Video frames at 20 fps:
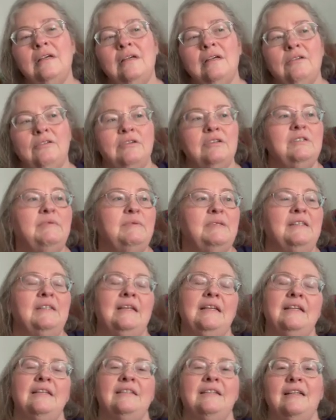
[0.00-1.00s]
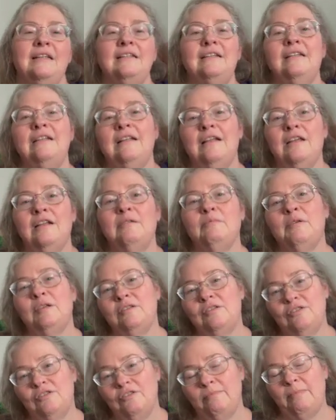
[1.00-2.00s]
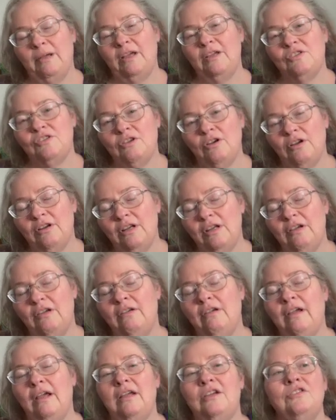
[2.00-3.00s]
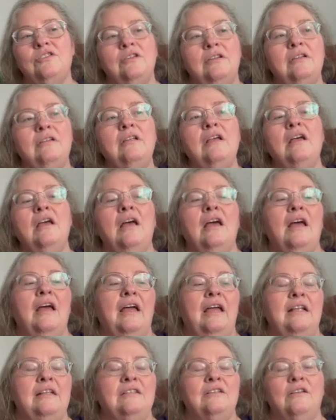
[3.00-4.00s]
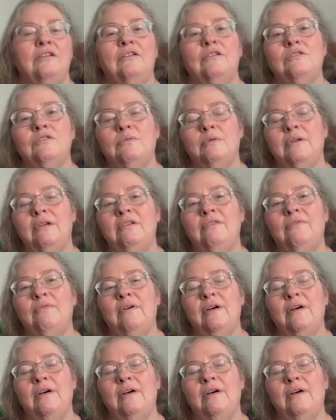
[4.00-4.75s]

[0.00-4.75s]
Christmas Scene, Santa and Animals by Charting Creation. It's done on 22